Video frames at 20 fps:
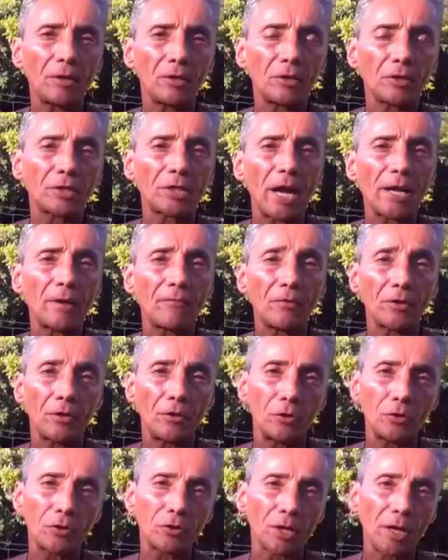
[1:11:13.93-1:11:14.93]
sign up for the
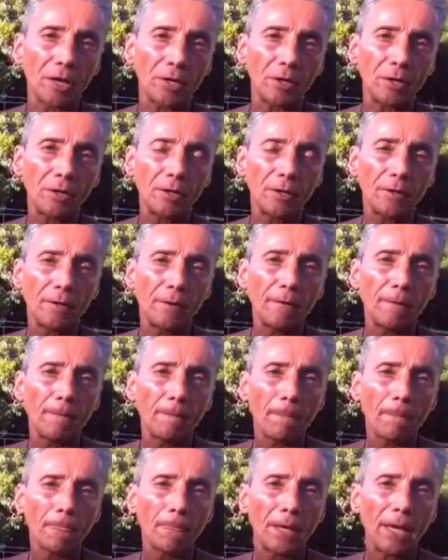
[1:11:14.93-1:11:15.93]
newsletter.
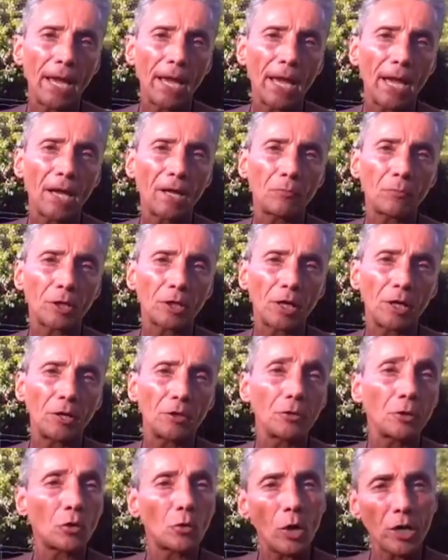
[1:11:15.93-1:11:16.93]
And we're going to
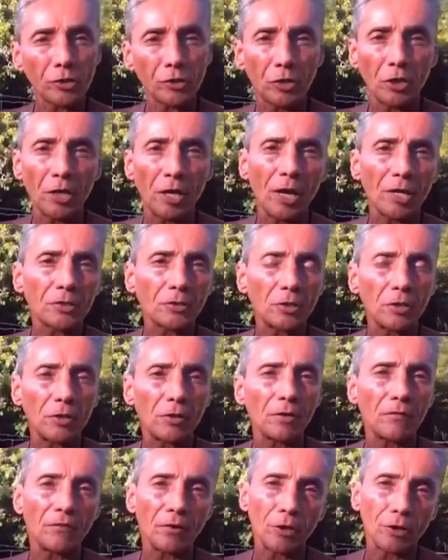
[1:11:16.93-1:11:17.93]
do a question and answer in
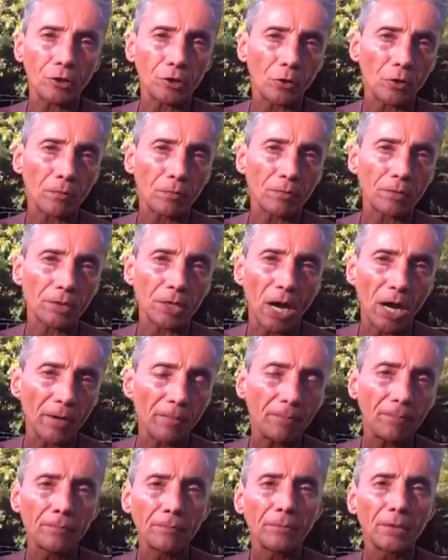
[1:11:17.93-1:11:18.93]
the very short
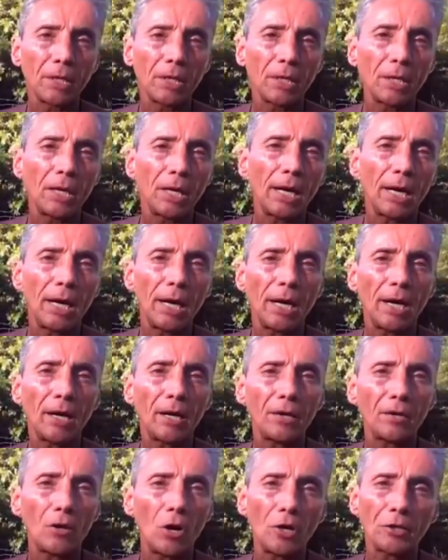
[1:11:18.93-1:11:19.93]
time.
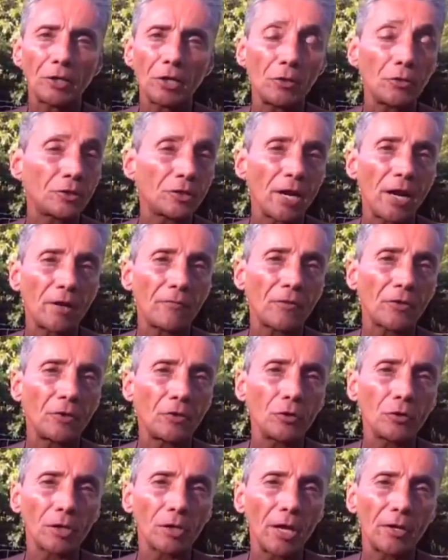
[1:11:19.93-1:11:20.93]
Uh, all you got to do is sign up for the
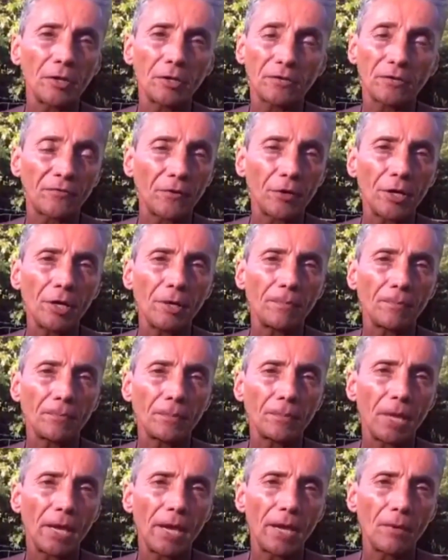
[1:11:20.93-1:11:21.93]
newsletter. It's free.
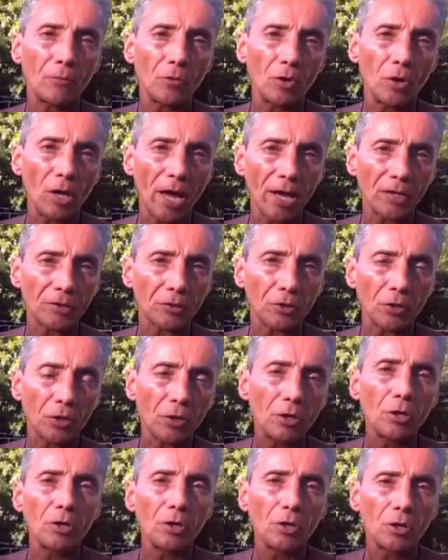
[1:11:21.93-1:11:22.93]
And we'll
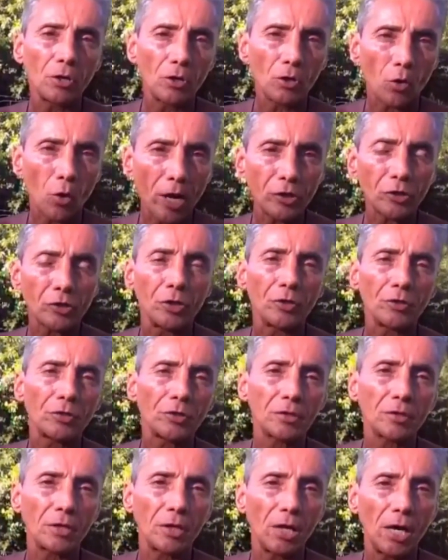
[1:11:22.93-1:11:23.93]
answer
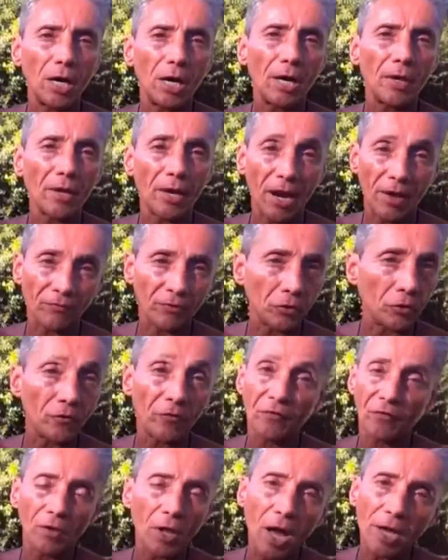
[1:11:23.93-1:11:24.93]
questions uh, that have to do
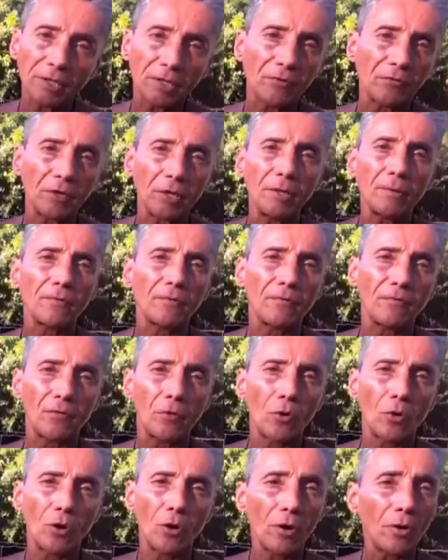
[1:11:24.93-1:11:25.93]
with philosophy
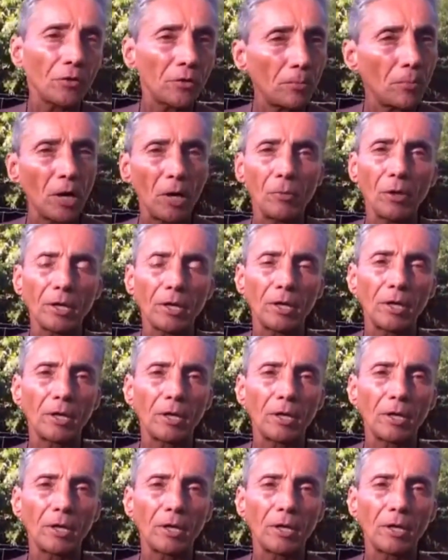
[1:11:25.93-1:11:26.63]
for the public